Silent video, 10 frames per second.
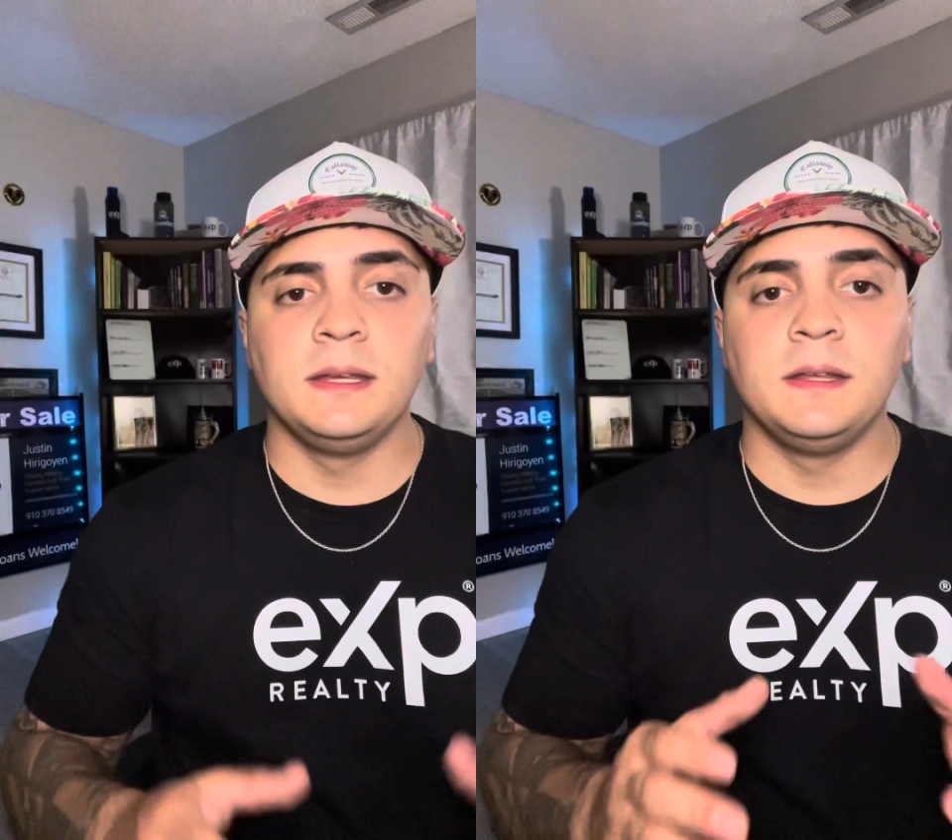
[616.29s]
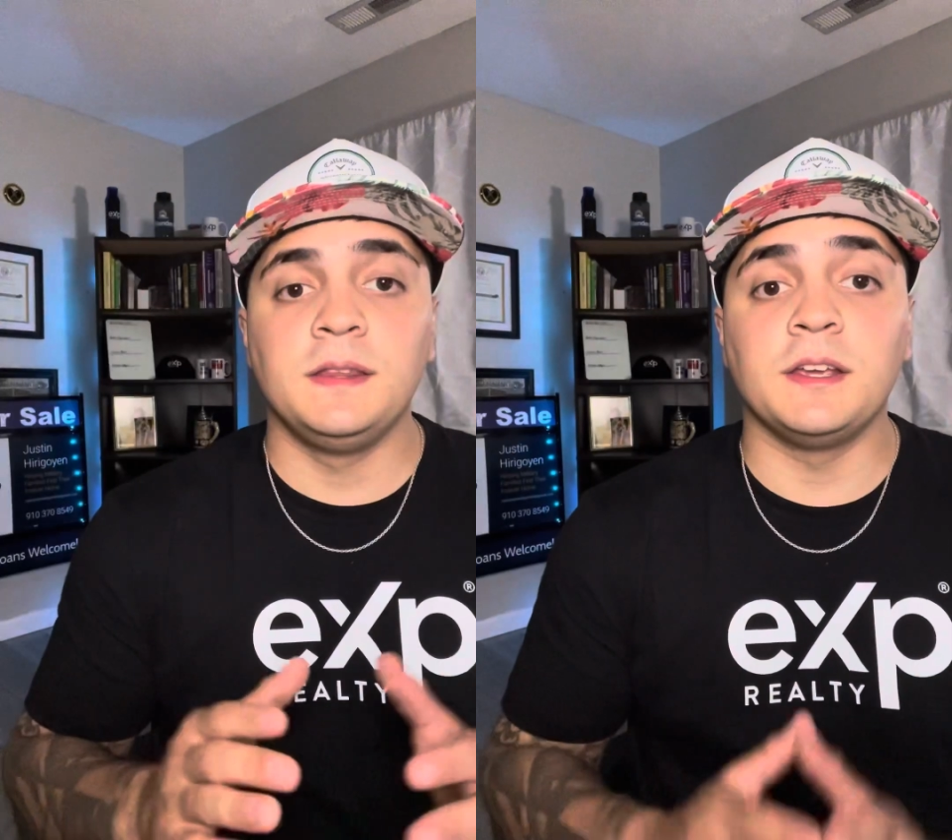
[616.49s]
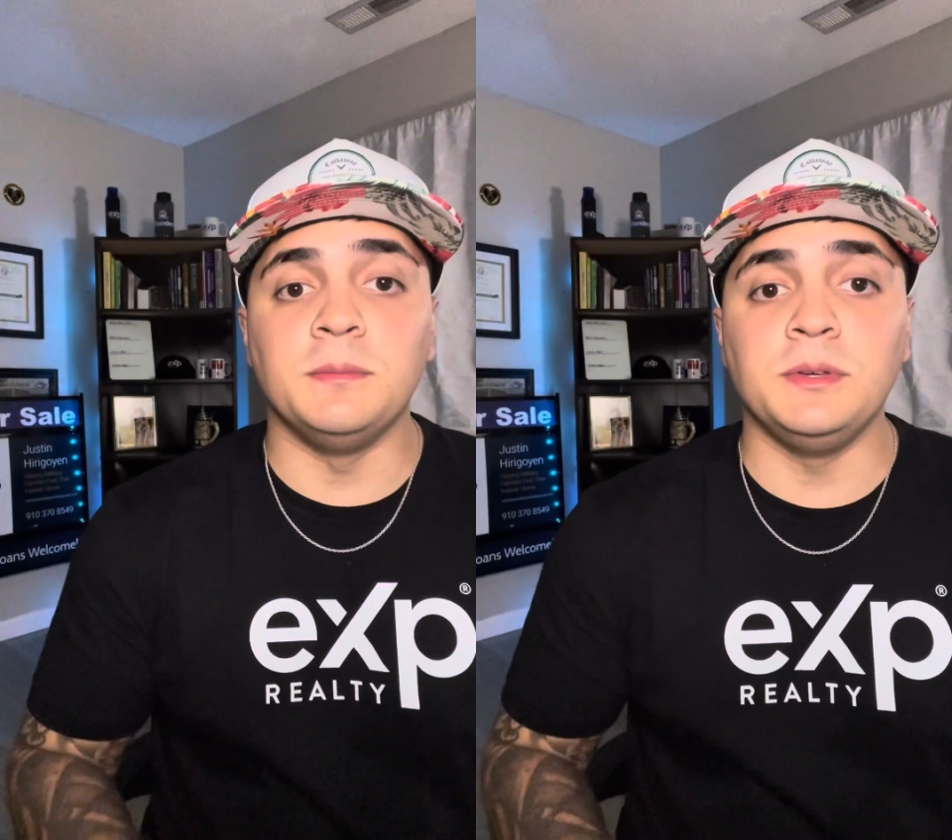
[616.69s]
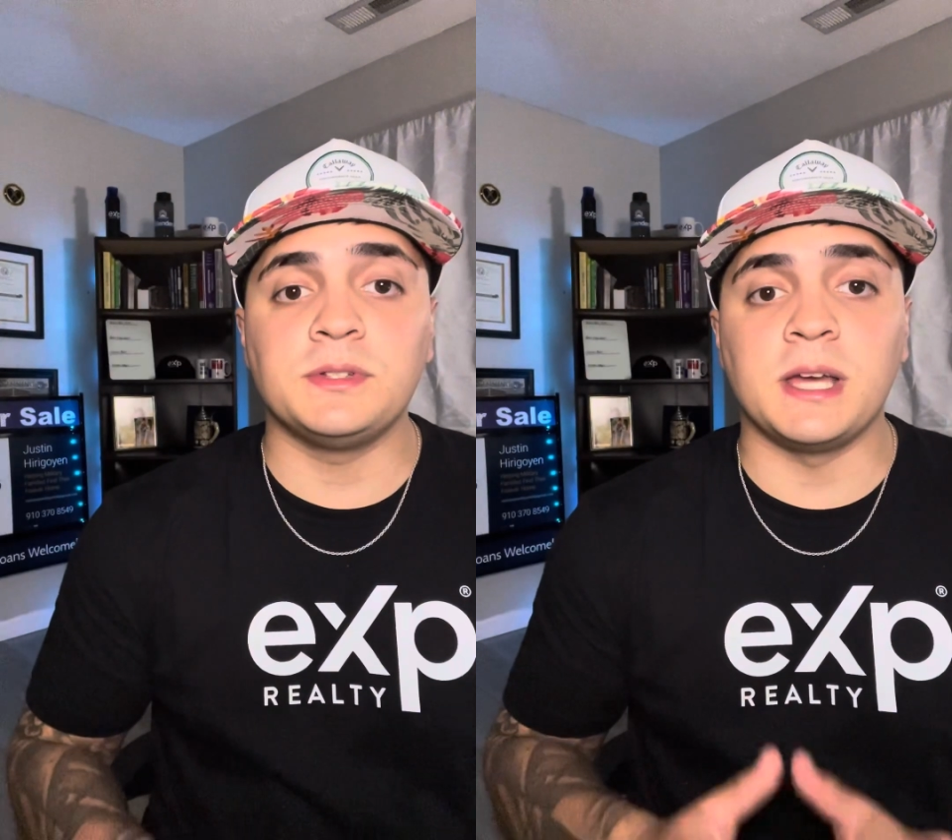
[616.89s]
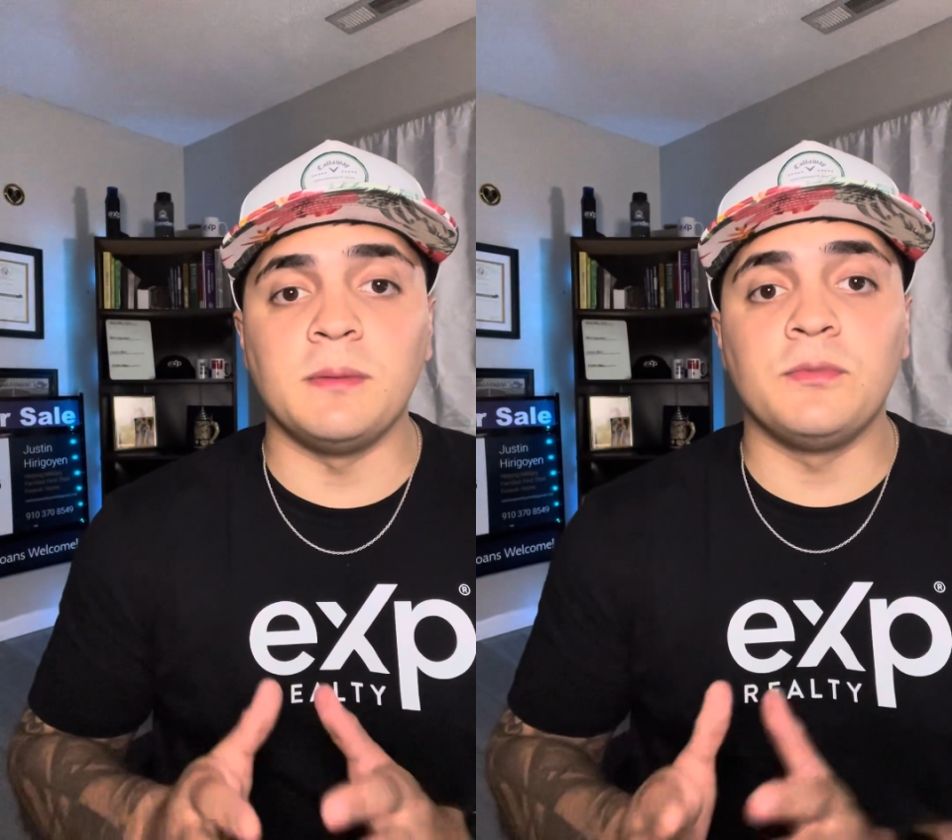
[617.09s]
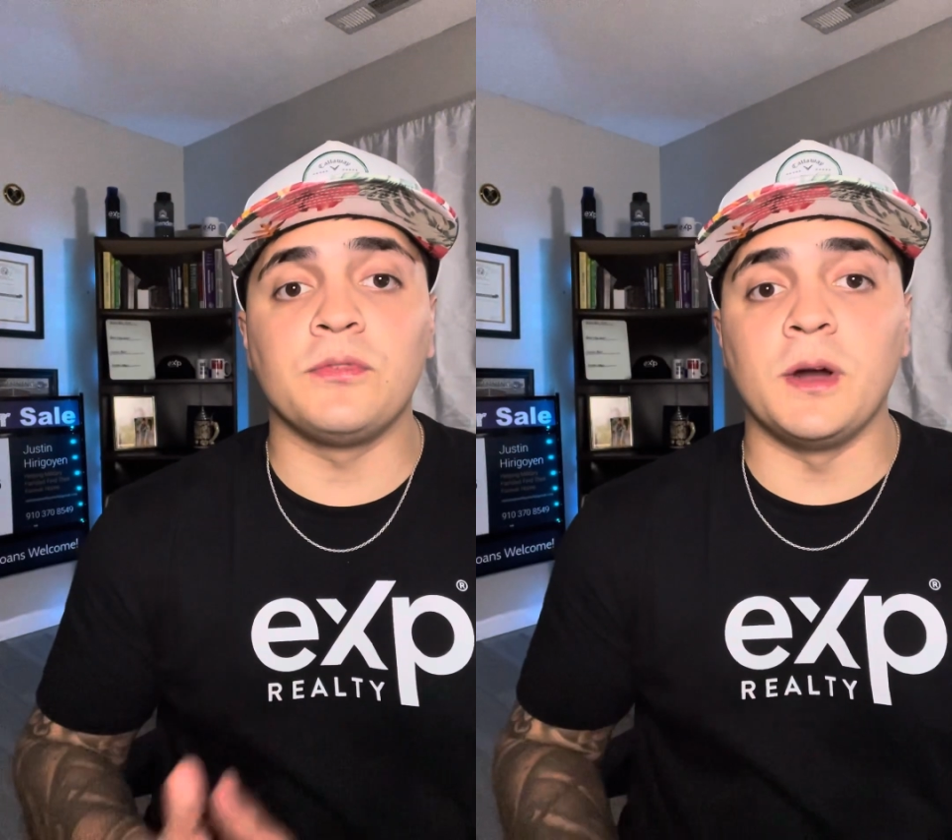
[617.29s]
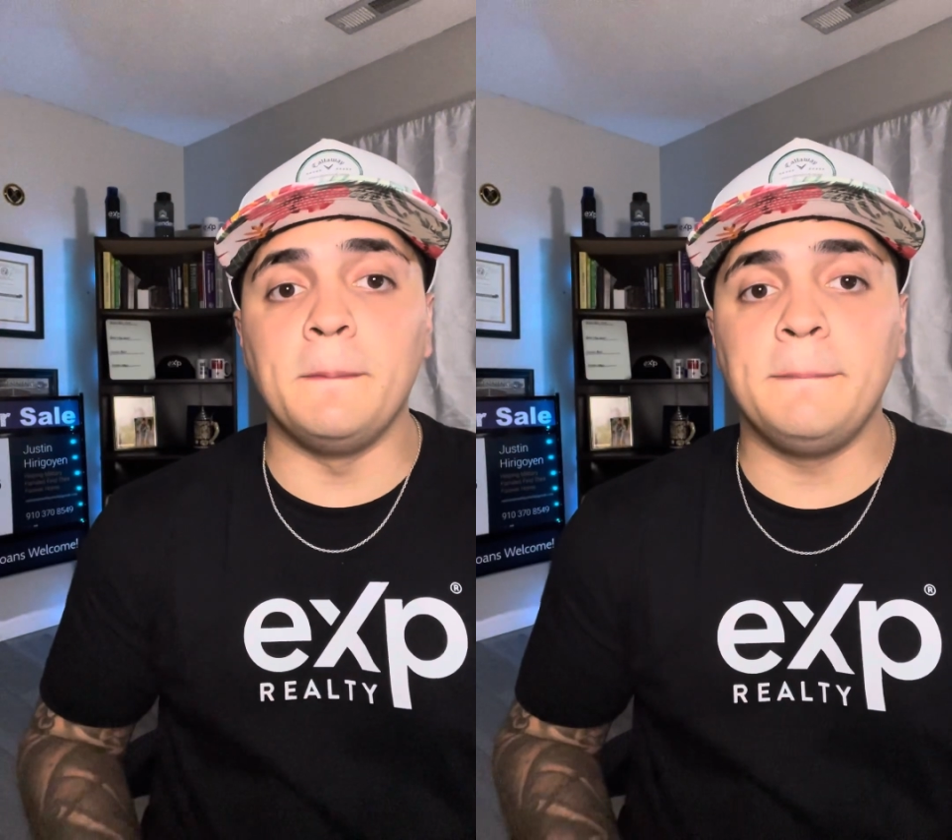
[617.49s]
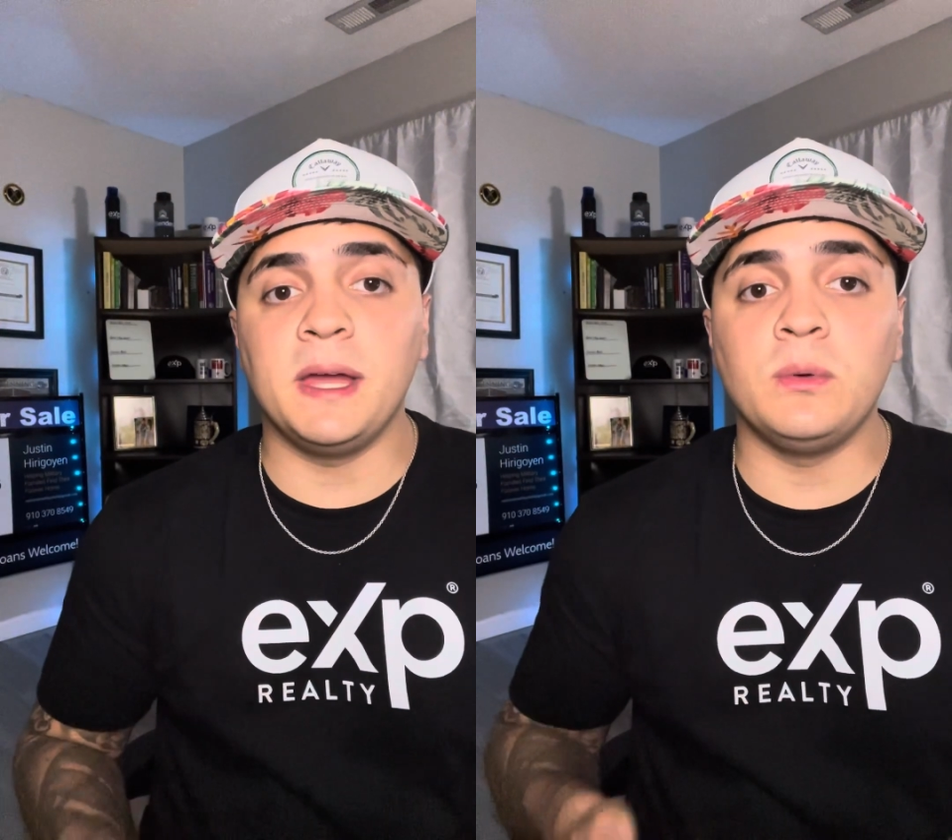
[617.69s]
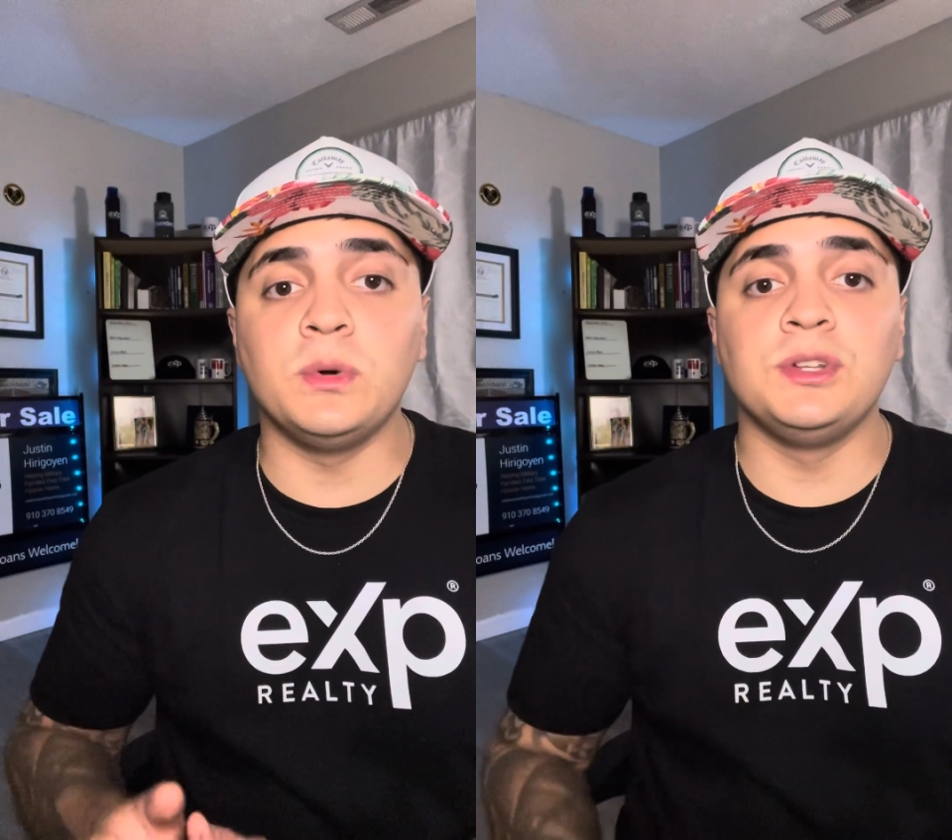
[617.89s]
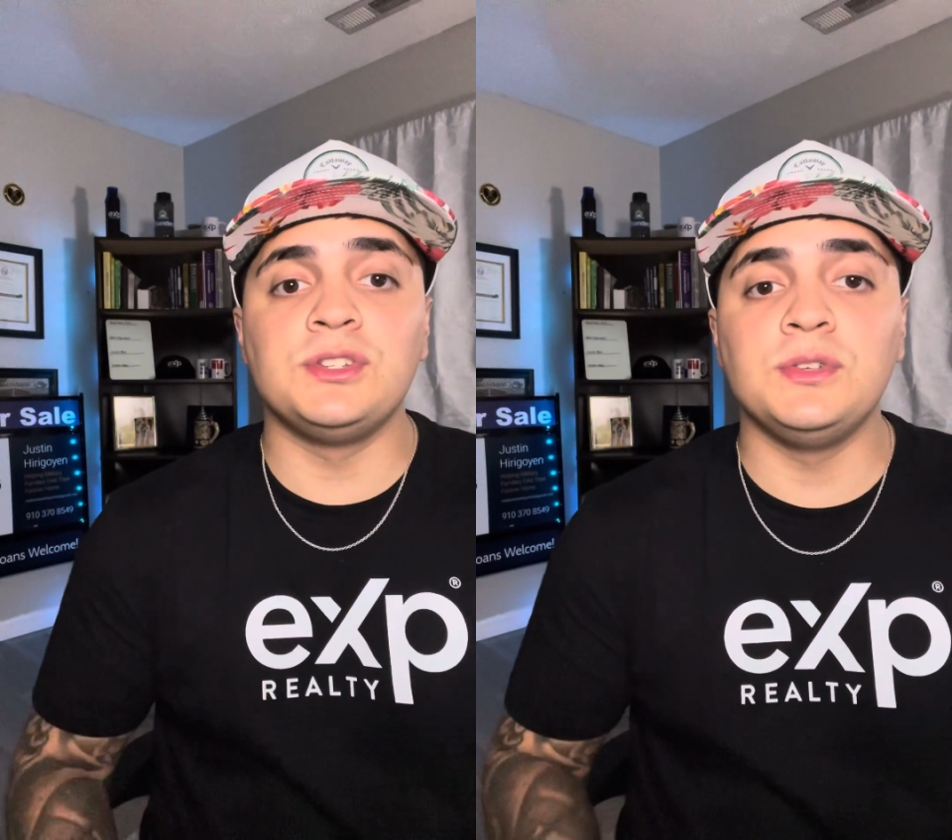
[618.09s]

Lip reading: The commute time from Baywood